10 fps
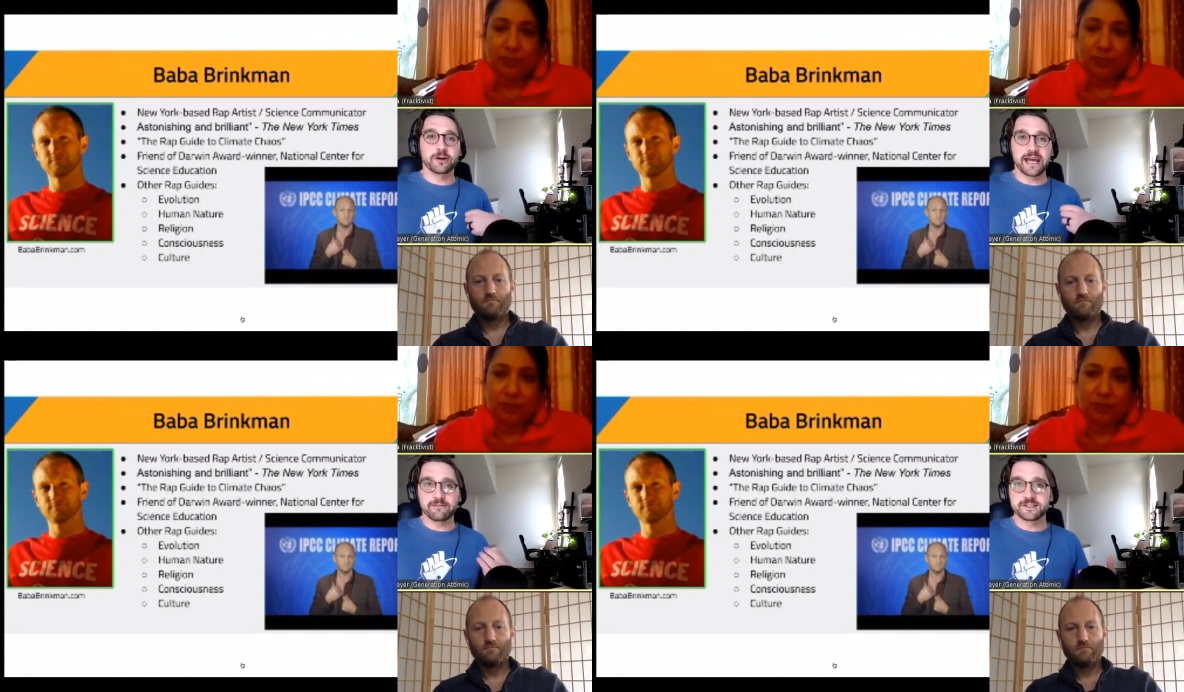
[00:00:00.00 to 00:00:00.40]

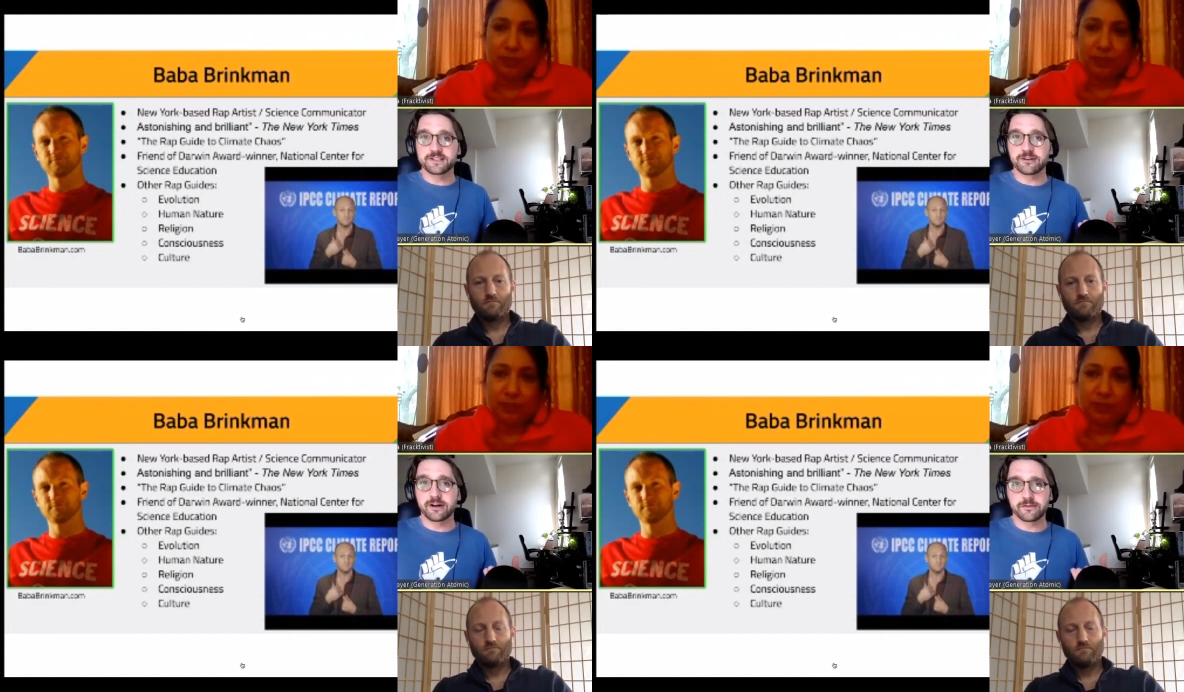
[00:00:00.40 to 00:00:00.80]
Speaker 1: give that
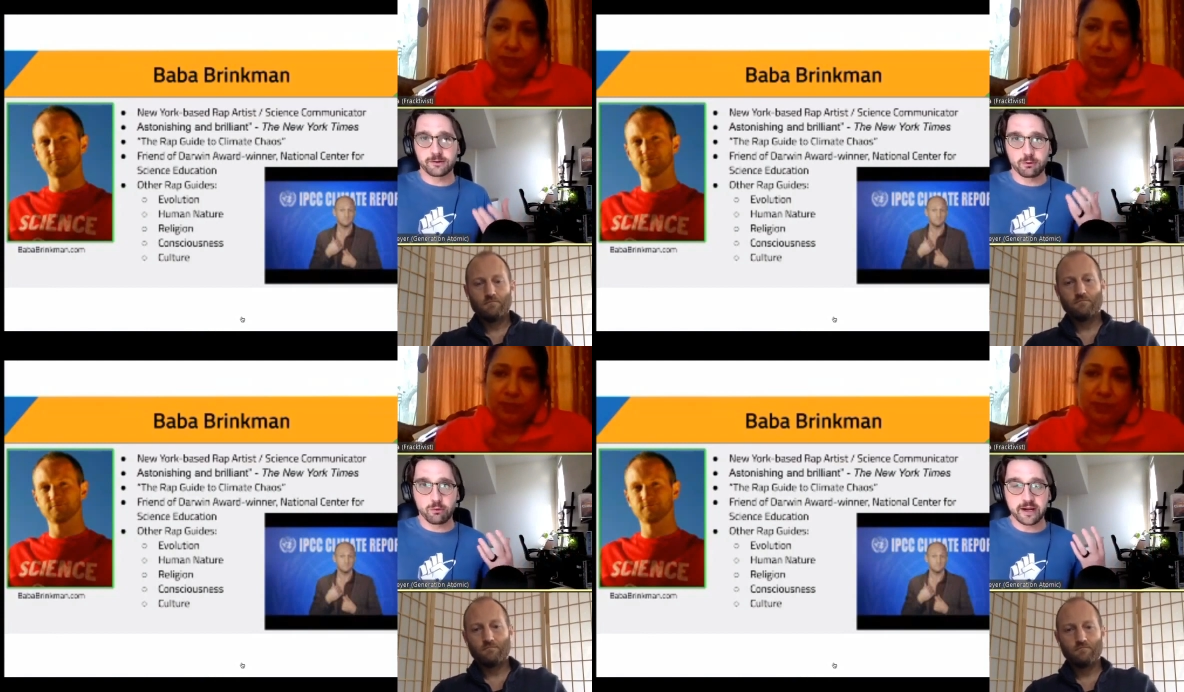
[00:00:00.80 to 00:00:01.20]
up
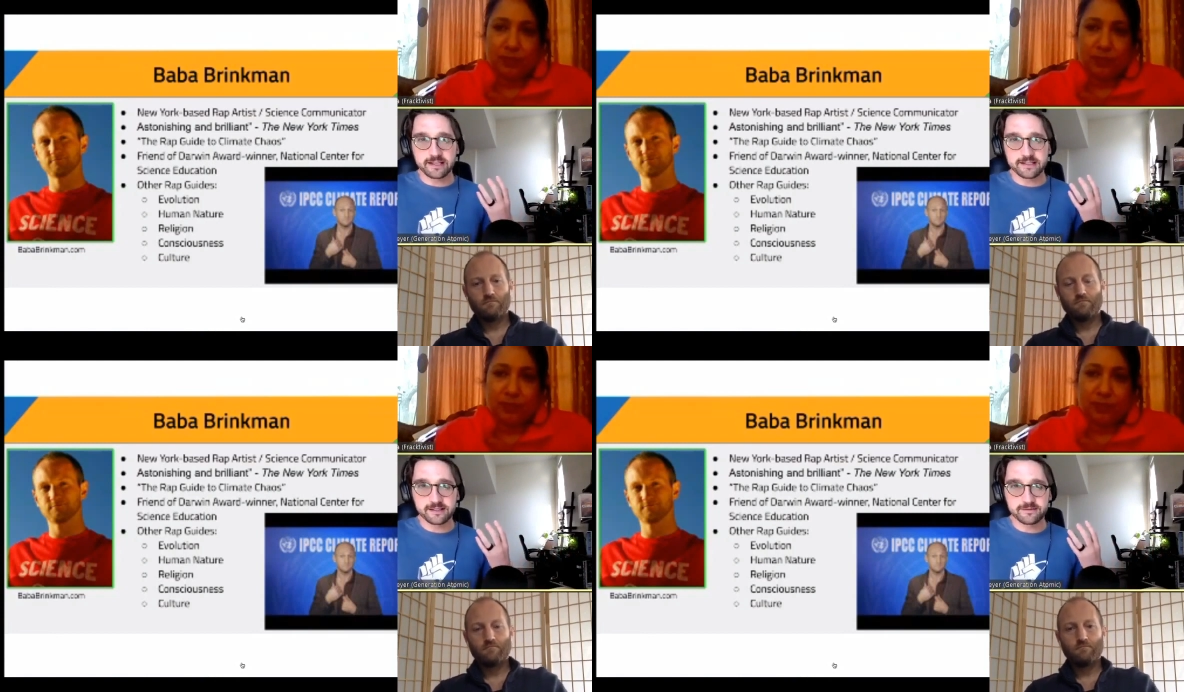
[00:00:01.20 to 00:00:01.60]
and go
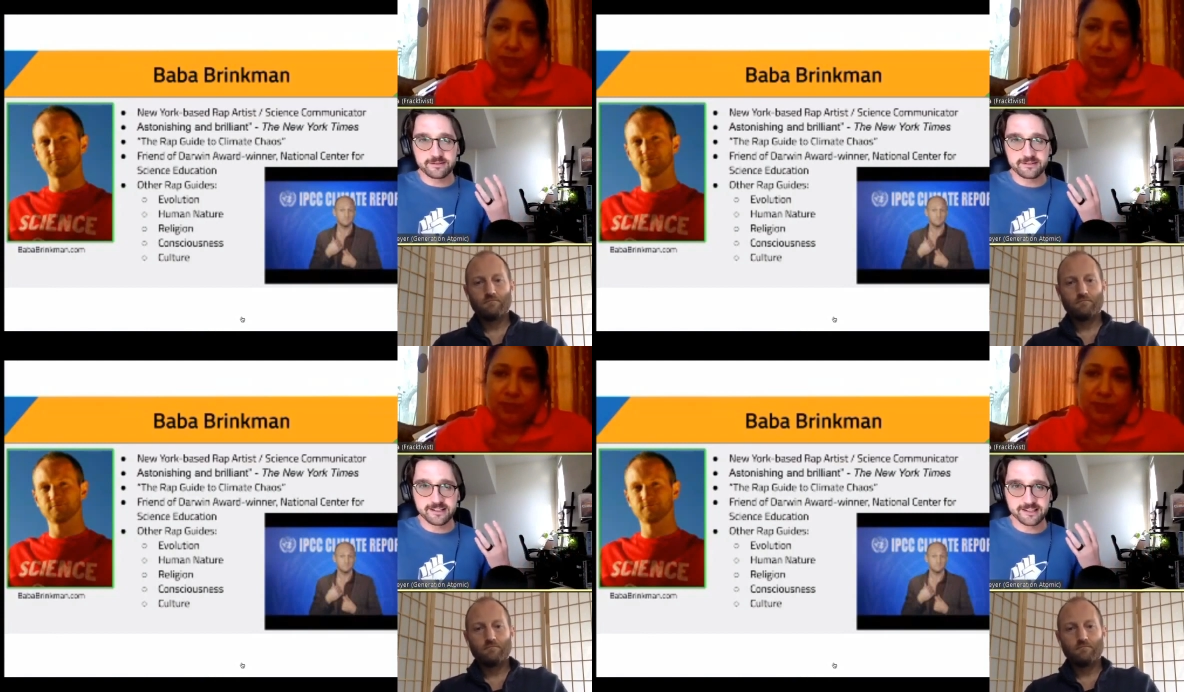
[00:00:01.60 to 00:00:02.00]
back to
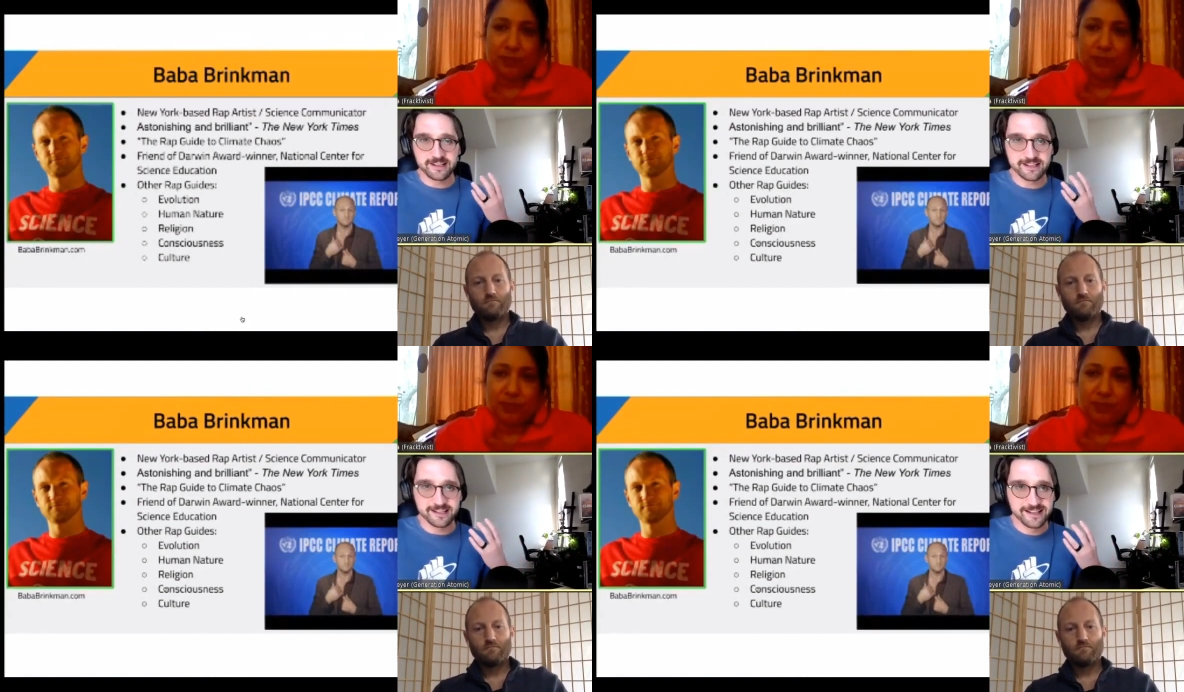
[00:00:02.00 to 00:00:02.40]
the
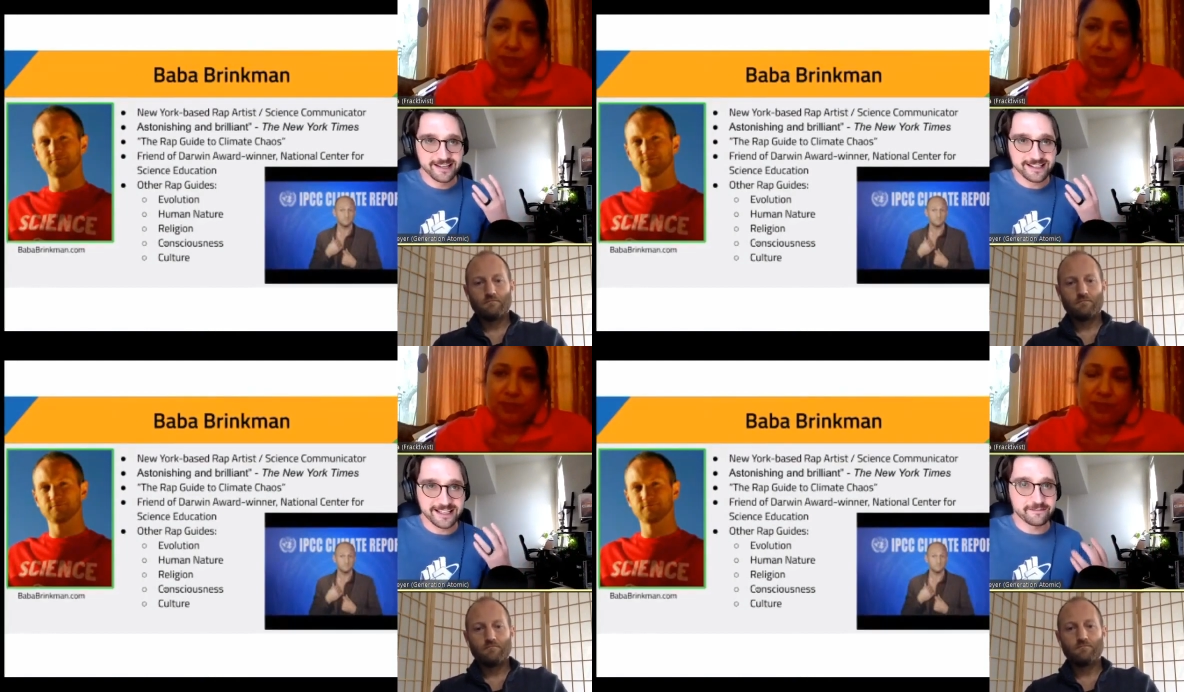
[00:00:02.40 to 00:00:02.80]
land
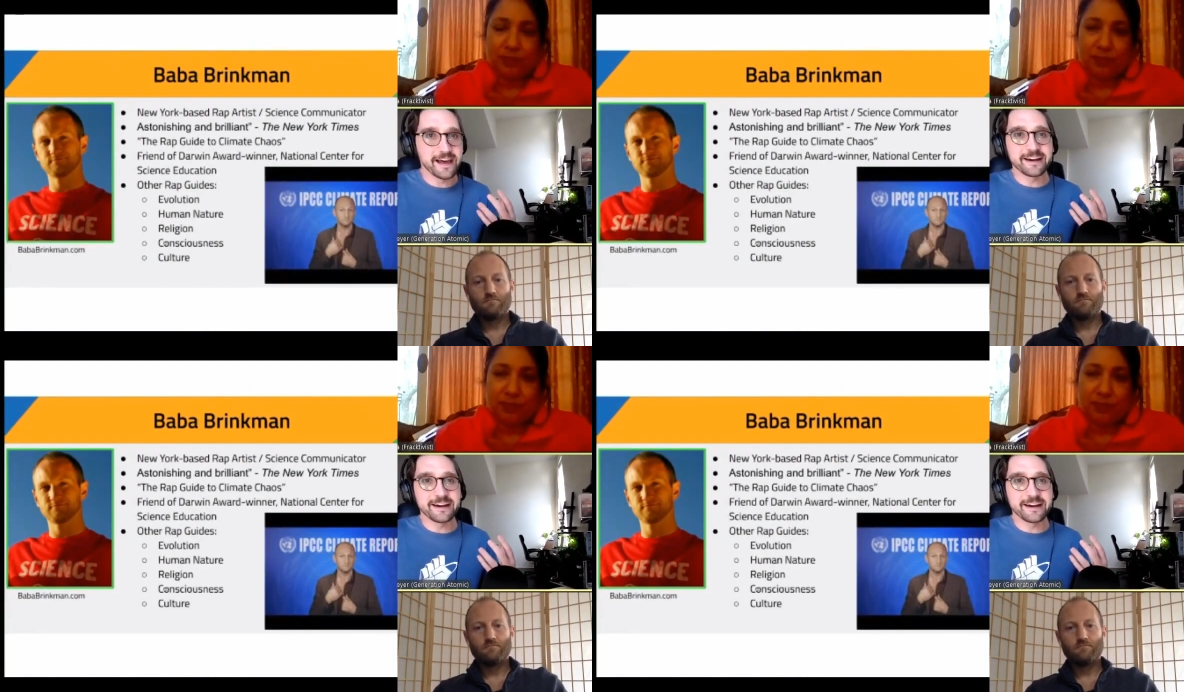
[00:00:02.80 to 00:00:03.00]
and you know